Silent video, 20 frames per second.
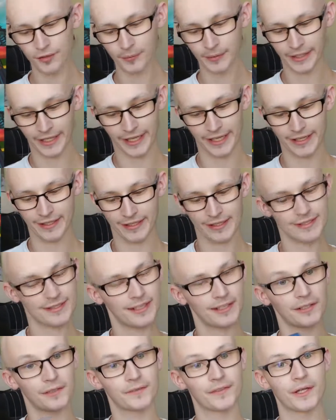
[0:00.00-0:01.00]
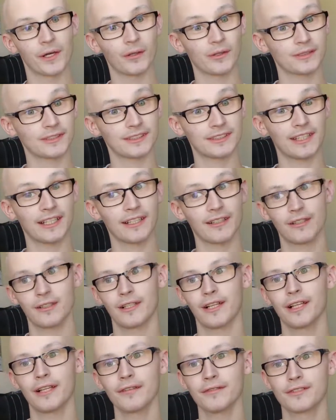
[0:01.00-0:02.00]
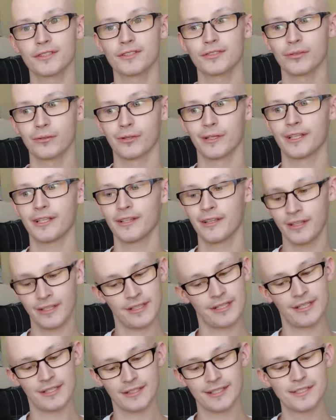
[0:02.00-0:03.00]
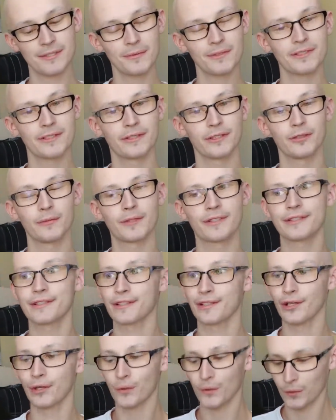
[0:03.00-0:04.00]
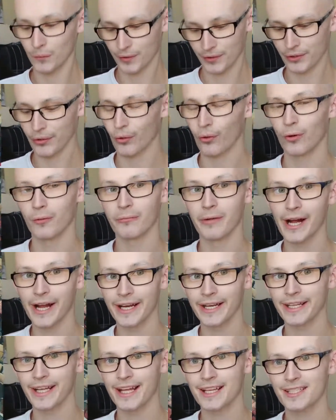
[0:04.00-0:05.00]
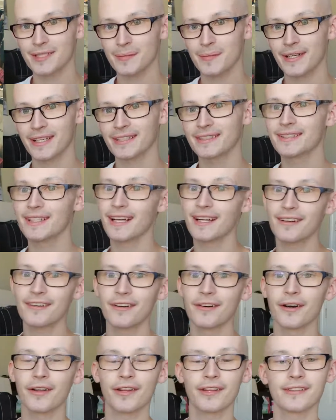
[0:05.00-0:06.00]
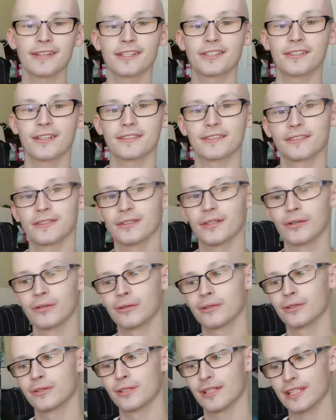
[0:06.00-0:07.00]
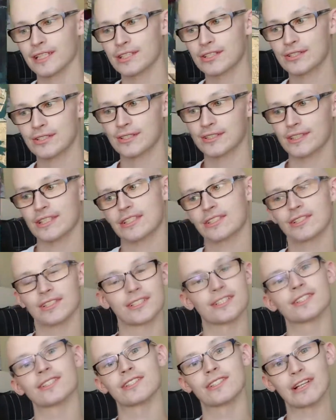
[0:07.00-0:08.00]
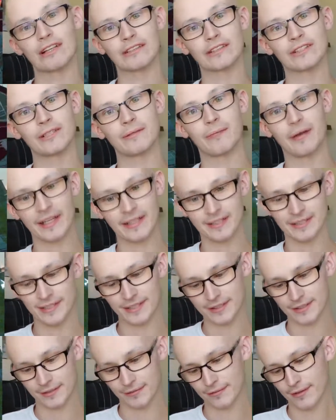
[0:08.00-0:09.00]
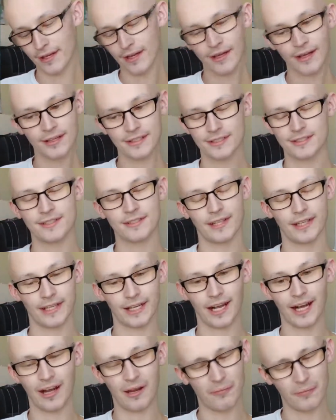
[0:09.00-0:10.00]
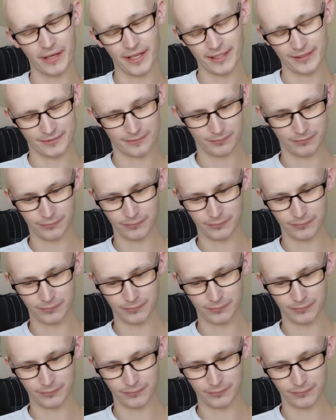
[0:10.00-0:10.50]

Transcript: the mechanics, I love the art style, I love the story. This one's a little bit slower with the whole mining aspect. I don't know, I think they tried to go a little extra. They should have just stuck to the basics of just like combat